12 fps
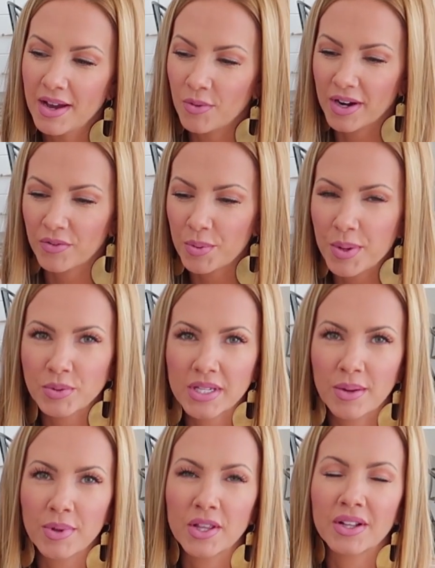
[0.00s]
Whenever people
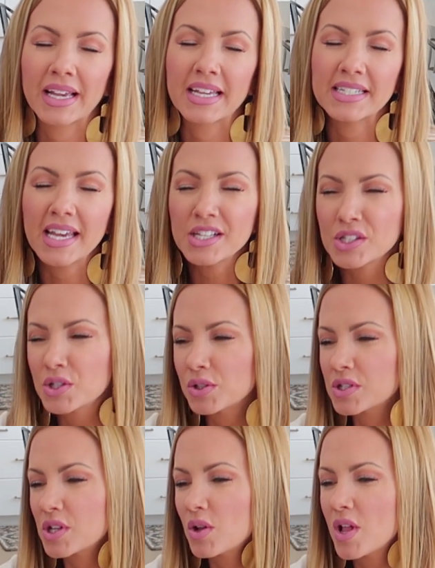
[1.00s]
tell me, they're like, it takes
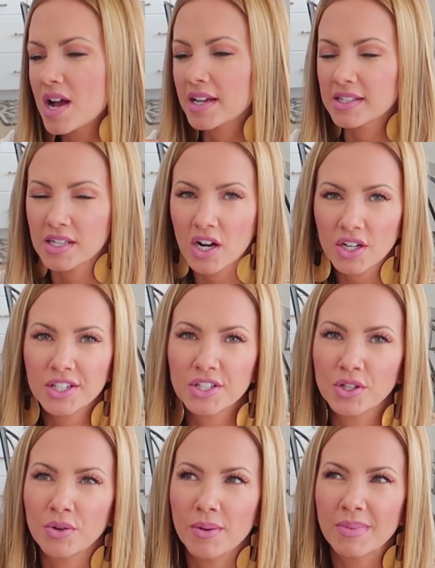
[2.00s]
so long, it's hard to
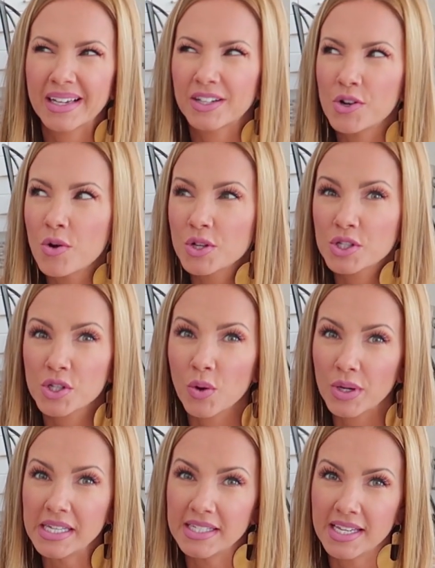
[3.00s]
do, I'm like, no, it's
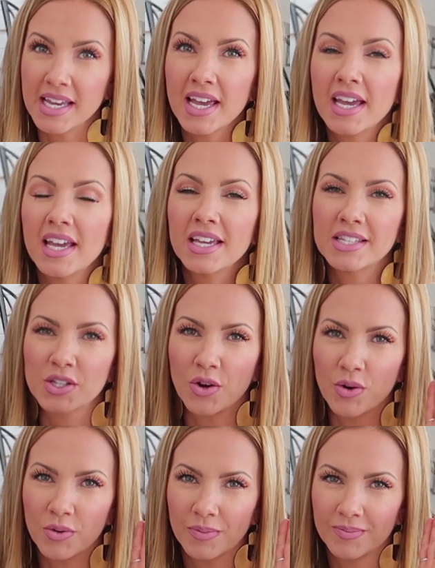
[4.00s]
so easy.
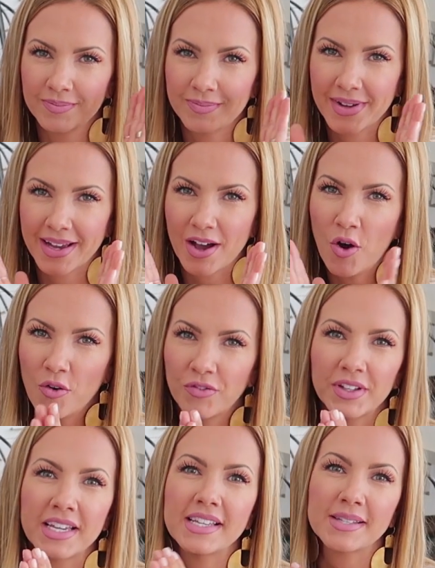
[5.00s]
So
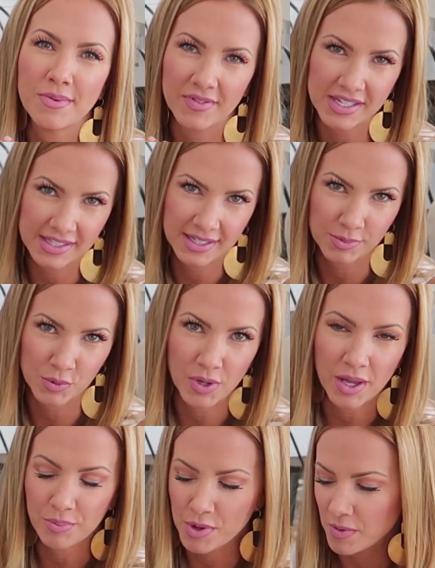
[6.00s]
hopefully some of these tips will
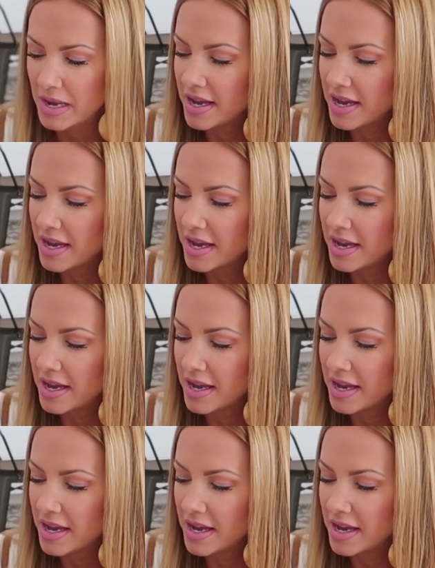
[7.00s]
help you.